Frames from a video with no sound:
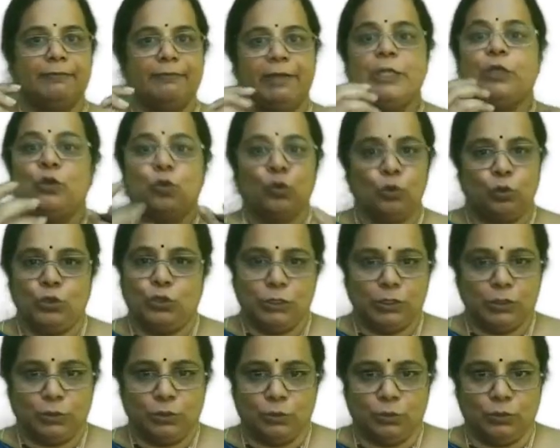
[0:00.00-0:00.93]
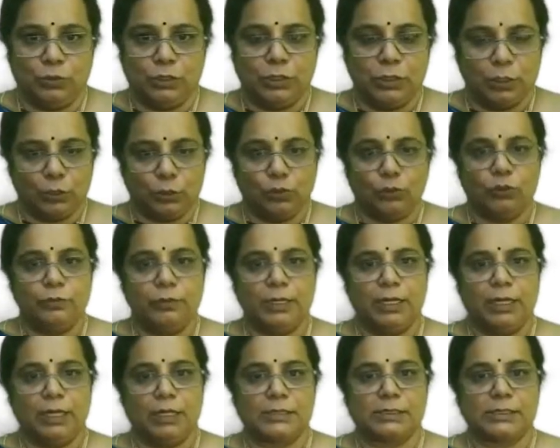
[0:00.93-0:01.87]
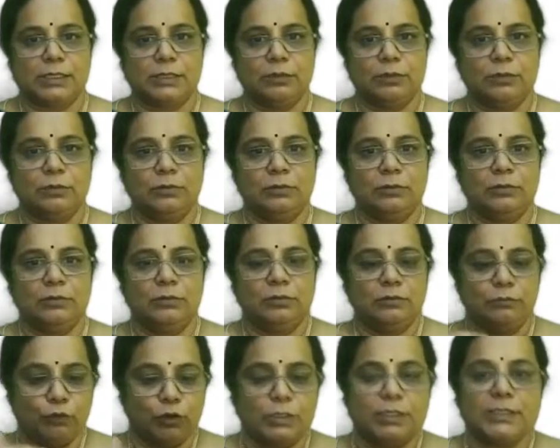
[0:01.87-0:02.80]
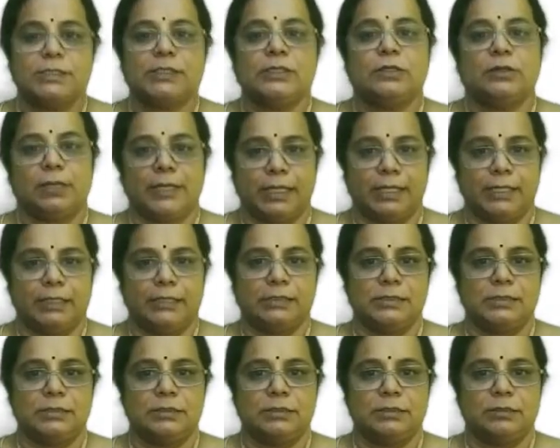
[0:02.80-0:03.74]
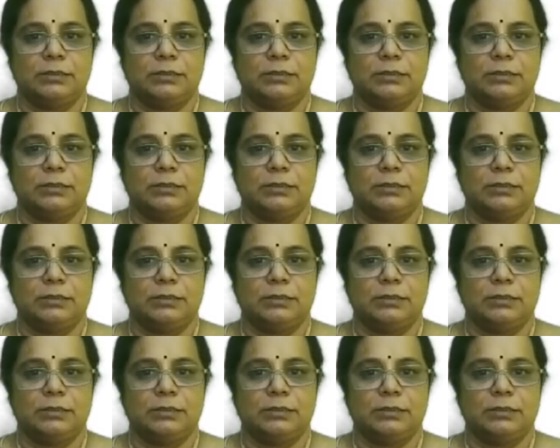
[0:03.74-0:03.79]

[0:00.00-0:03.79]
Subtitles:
when you go to the court will ask you, what is your case?